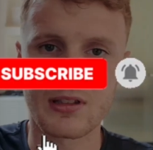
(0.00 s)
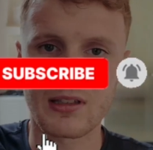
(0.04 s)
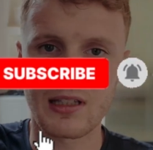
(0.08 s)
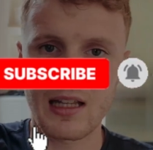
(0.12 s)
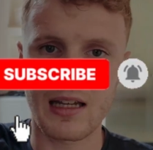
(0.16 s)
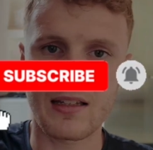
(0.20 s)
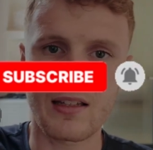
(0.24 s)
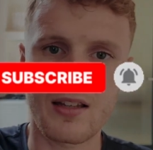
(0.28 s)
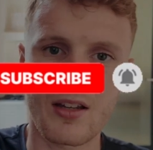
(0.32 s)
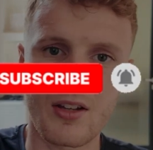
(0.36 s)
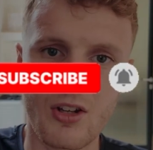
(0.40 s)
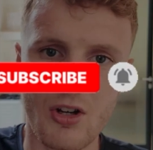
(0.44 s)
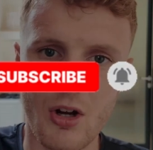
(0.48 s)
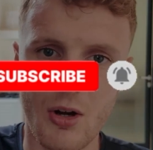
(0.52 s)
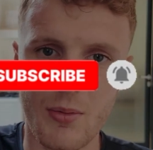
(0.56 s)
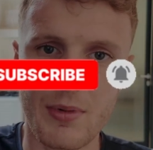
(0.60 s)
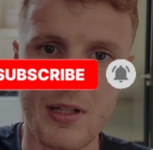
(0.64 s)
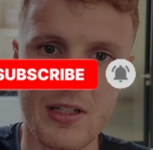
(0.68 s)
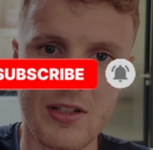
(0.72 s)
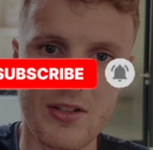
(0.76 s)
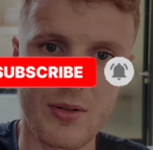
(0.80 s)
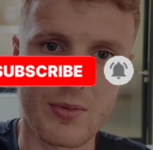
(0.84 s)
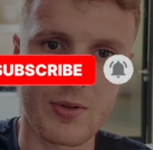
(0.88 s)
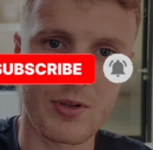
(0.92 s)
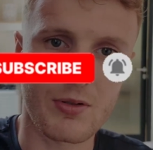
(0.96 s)
Like,
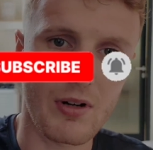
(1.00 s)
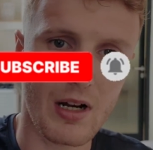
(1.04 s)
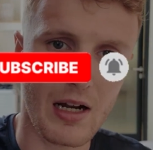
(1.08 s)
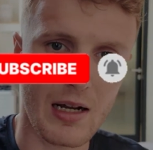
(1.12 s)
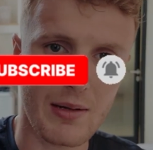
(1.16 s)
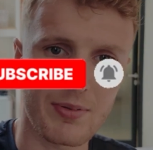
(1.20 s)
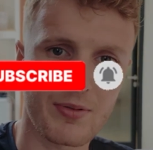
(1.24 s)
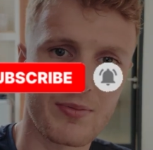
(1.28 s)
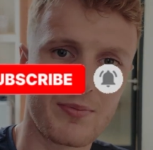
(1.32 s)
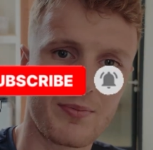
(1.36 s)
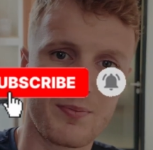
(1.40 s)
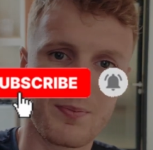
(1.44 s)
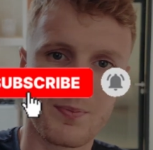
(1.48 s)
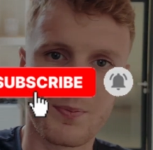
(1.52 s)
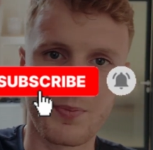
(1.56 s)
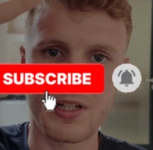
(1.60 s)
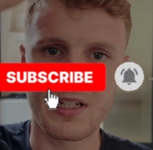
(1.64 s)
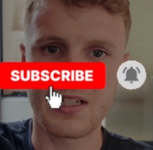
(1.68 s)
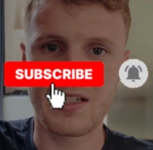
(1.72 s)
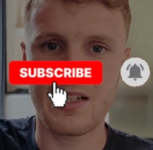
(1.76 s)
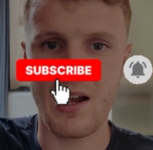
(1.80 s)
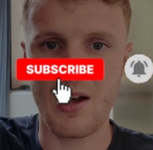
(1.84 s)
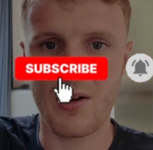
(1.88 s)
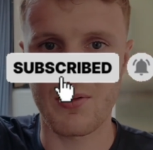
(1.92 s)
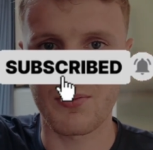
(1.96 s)
comment, subscribe.
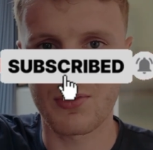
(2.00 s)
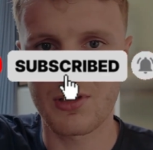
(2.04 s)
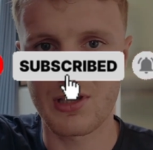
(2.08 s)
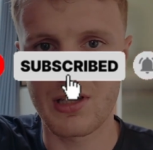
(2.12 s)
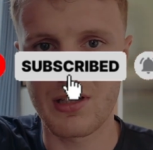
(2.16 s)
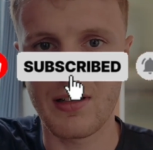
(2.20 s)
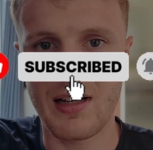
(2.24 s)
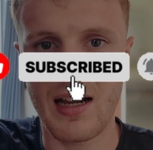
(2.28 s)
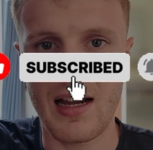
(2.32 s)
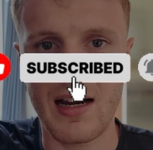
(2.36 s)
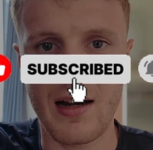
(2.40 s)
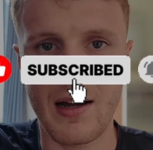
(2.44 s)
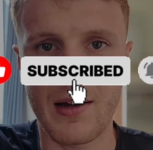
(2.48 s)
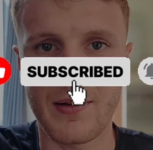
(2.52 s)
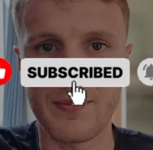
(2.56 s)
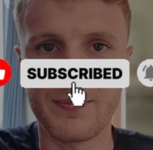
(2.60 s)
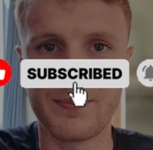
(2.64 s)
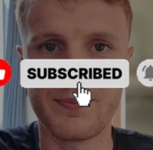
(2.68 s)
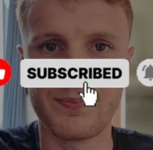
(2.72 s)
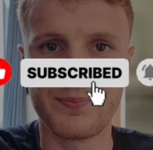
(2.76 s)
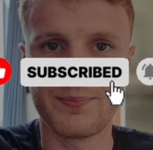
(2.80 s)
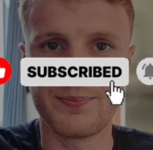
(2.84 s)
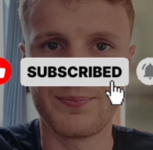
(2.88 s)
Peace out. See you later.